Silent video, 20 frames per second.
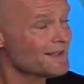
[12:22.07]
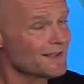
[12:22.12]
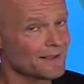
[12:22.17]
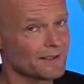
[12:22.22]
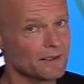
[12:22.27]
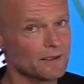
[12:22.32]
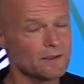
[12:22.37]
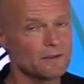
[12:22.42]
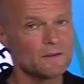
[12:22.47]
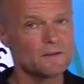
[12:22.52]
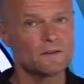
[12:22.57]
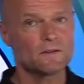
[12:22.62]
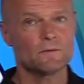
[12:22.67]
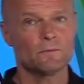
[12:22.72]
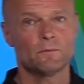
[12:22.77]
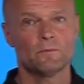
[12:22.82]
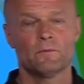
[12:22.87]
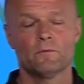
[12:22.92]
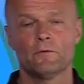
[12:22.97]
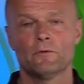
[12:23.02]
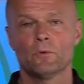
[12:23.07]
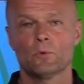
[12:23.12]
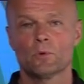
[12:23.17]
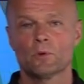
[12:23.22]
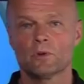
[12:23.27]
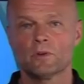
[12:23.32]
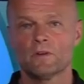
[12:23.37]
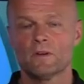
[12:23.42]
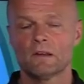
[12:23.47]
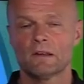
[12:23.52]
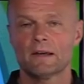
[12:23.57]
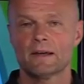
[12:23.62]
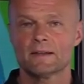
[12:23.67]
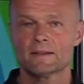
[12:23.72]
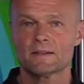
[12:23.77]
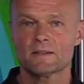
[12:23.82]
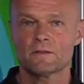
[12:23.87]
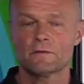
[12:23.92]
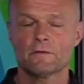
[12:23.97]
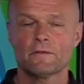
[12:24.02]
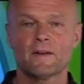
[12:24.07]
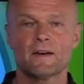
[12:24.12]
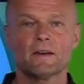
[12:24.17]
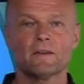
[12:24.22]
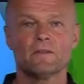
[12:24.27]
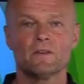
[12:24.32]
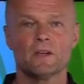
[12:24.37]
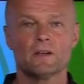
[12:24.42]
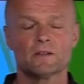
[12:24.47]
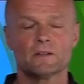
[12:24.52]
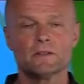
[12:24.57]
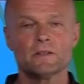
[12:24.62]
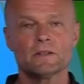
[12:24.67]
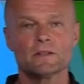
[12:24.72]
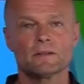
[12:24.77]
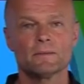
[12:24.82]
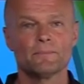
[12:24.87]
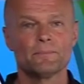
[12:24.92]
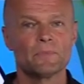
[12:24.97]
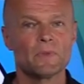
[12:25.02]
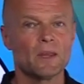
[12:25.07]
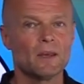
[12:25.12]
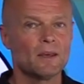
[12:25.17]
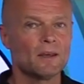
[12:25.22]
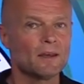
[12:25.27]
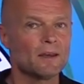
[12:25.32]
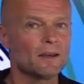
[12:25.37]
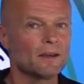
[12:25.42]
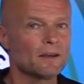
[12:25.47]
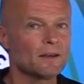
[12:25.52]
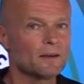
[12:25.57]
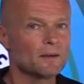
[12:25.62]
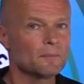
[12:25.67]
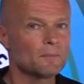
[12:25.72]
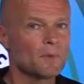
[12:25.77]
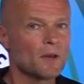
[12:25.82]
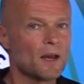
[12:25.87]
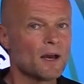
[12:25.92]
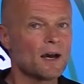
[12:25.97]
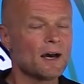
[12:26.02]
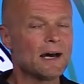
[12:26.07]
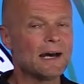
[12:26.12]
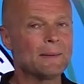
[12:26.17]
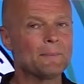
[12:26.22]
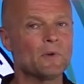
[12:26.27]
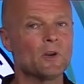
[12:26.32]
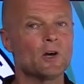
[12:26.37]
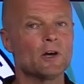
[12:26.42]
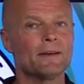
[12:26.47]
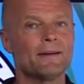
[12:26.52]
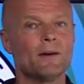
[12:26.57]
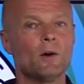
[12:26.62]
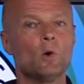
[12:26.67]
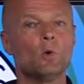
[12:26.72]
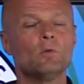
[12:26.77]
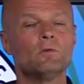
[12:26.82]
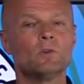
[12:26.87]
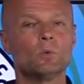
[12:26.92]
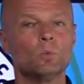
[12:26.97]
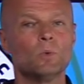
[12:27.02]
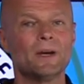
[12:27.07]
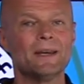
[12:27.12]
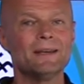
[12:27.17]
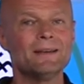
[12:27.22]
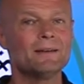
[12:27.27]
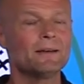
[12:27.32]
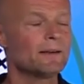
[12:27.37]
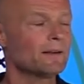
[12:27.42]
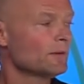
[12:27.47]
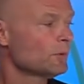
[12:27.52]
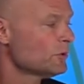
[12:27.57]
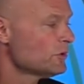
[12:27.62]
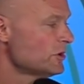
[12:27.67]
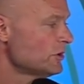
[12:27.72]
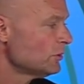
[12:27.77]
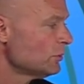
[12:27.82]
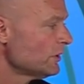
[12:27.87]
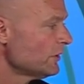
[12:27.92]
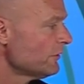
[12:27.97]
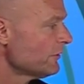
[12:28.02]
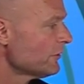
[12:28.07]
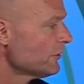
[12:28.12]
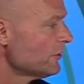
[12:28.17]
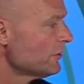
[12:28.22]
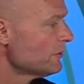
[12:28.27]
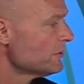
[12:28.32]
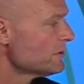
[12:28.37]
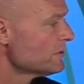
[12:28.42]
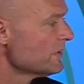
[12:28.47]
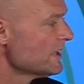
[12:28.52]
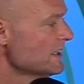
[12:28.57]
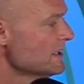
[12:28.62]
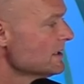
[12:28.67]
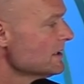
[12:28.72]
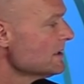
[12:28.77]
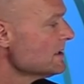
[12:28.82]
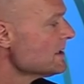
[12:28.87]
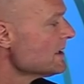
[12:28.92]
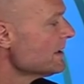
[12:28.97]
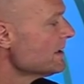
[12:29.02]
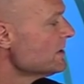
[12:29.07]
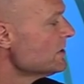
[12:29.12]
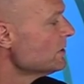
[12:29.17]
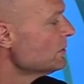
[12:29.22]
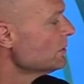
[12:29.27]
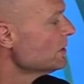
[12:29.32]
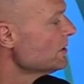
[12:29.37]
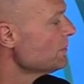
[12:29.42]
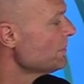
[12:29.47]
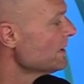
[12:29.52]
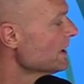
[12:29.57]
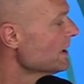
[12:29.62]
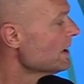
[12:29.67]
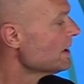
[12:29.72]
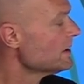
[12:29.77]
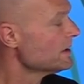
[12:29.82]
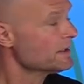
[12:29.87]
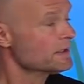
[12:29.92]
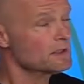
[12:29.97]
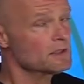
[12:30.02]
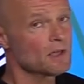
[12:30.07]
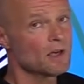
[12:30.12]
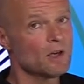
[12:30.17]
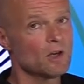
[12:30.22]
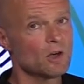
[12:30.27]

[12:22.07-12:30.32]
diet for the last 5 years. I'm not overweight. I don't do it for those reasons. I do it because